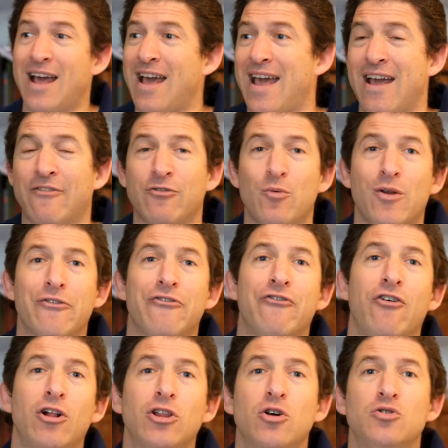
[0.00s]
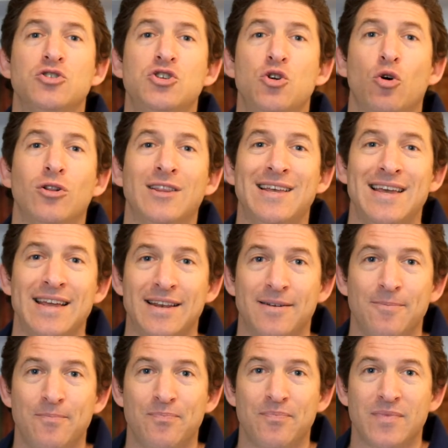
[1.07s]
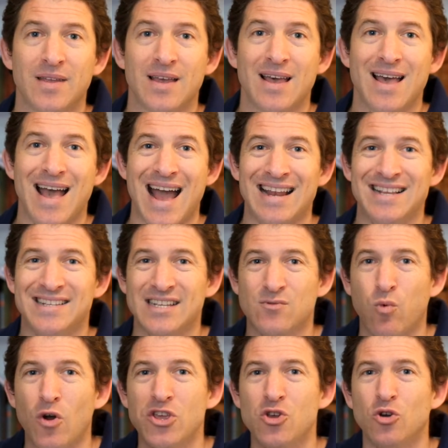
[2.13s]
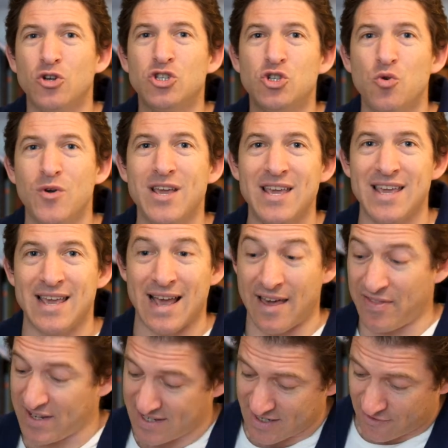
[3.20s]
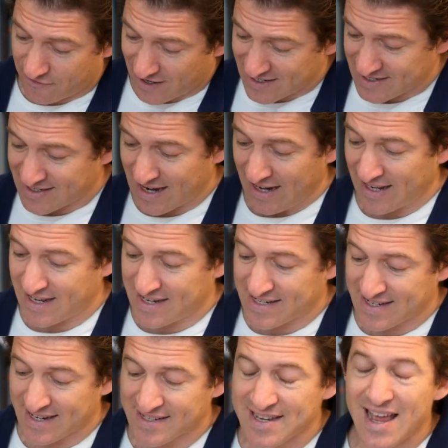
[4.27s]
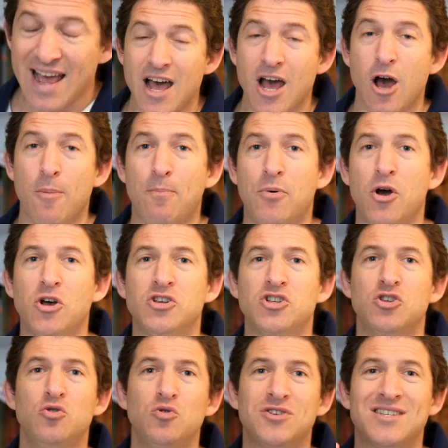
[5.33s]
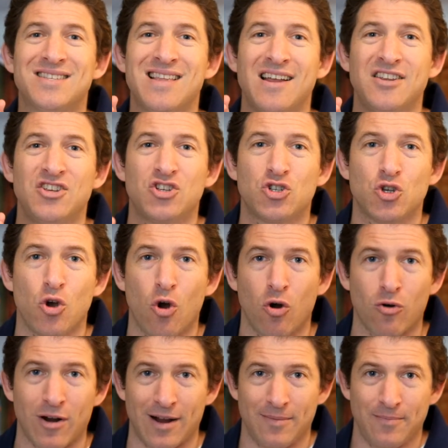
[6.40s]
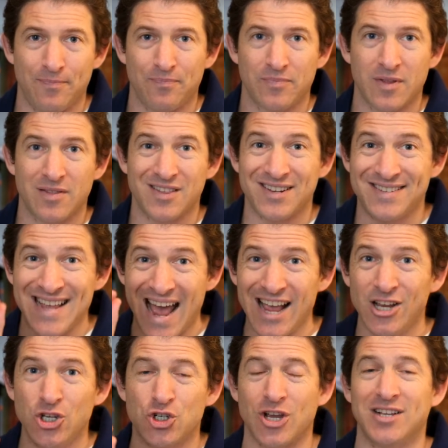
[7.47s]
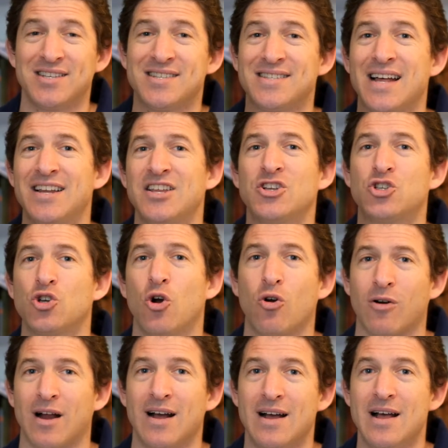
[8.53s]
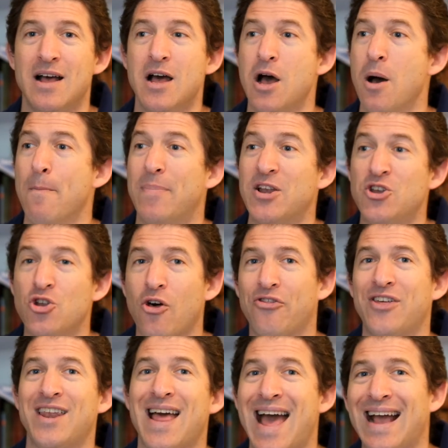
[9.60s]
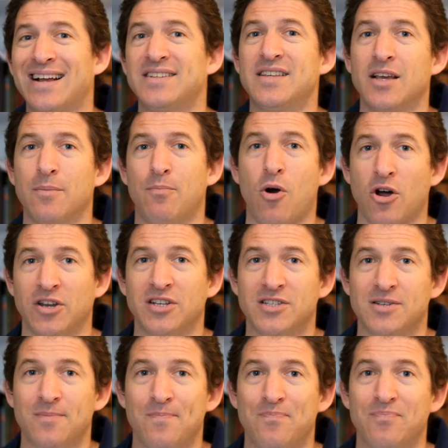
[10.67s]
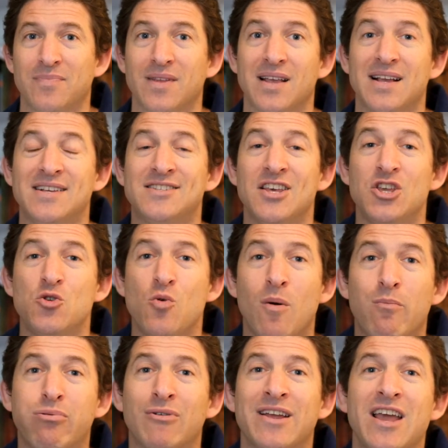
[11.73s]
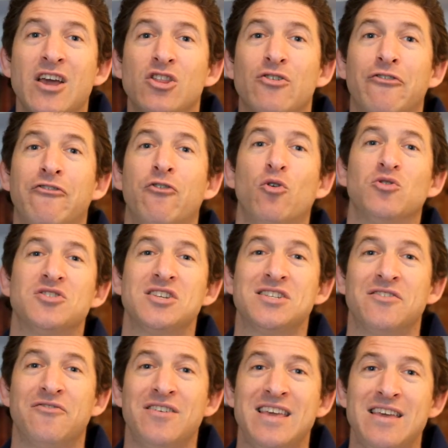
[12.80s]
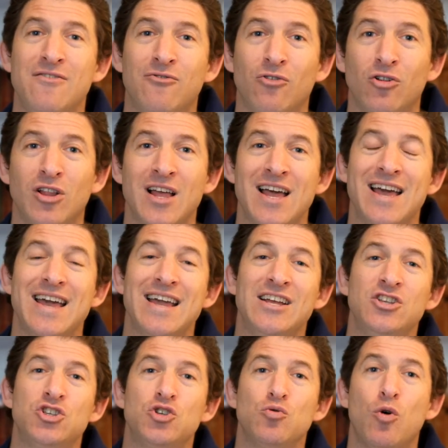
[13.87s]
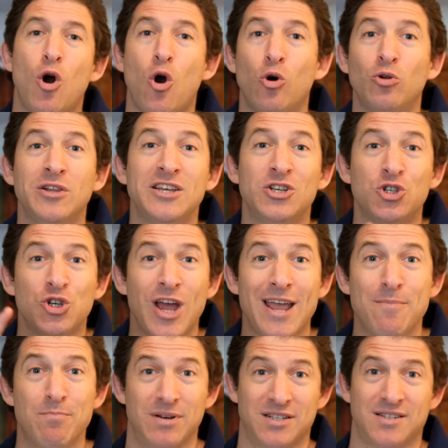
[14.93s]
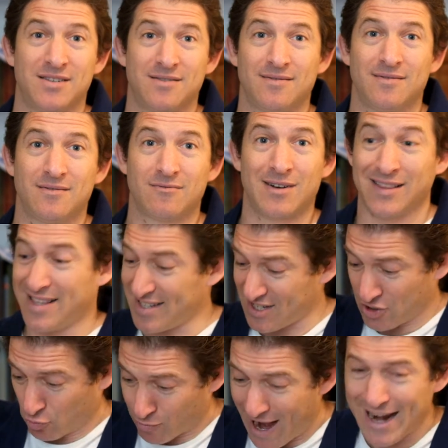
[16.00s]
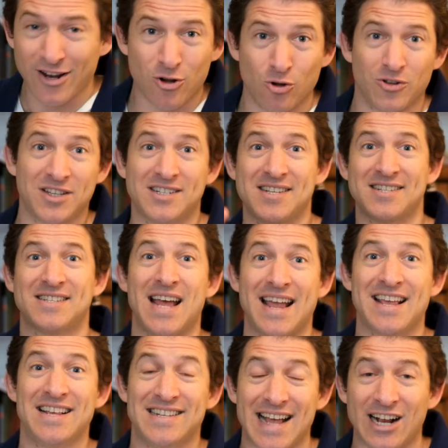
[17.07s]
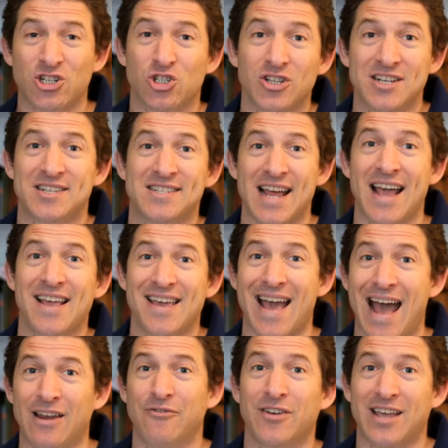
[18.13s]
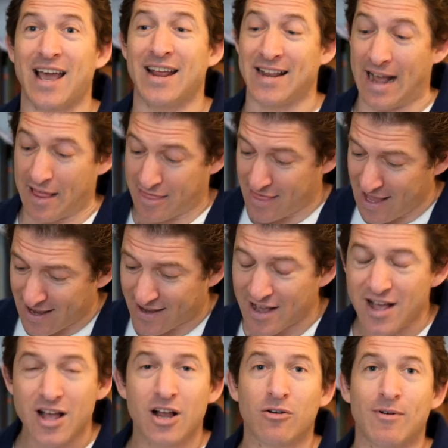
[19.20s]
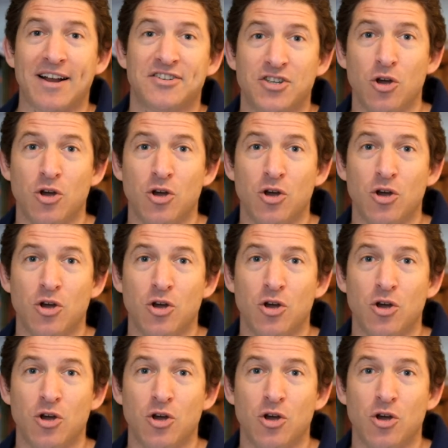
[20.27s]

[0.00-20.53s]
everyone follows your lead. And he says what you're doing here, and this is fascinating, he says a person who studies Torah, the danger in studying Torah, but not then acting upon it, is that you are bringing the forces of evil into holy chambers. Right? This is radical. This is saying, he's actually saying here, advocating, I think, right?